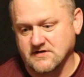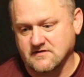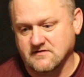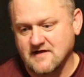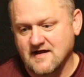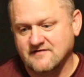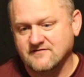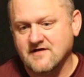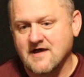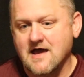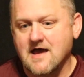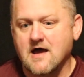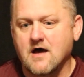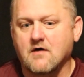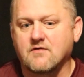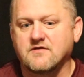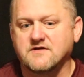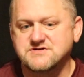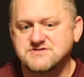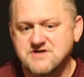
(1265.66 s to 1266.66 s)
That's
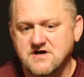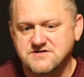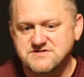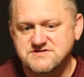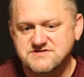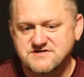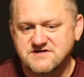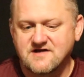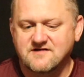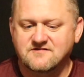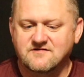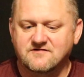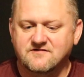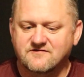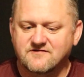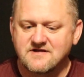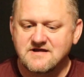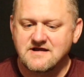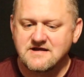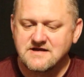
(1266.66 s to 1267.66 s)
how the judges get to
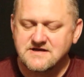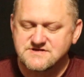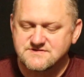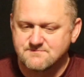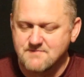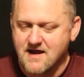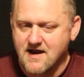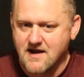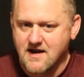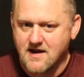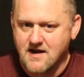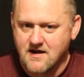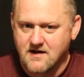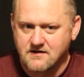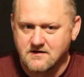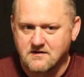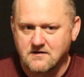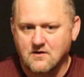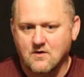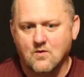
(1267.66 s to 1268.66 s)
see each
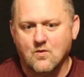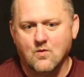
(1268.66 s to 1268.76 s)
band,